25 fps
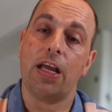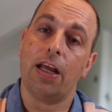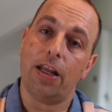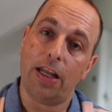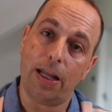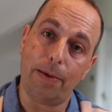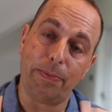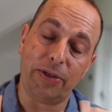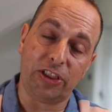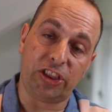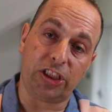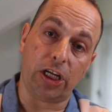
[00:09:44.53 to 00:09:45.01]

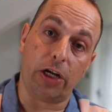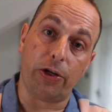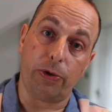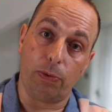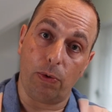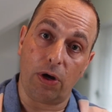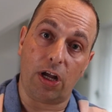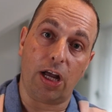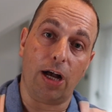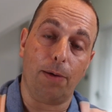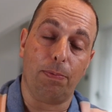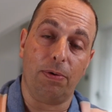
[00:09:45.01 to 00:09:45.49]
Let me show you
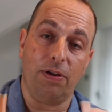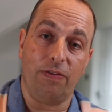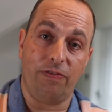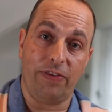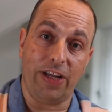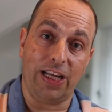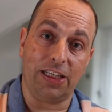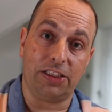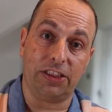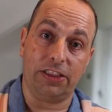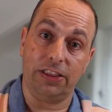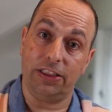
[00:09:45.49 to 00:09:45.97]
a couple of
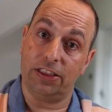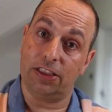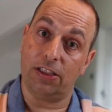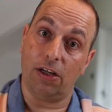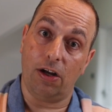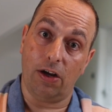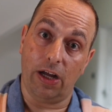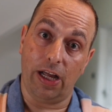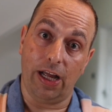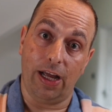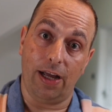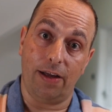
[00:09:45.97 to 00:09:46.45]
NASes that
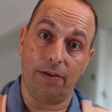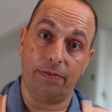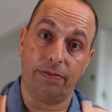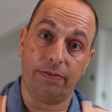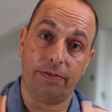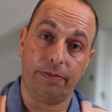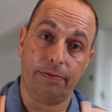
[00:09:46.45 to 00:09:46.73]
I have.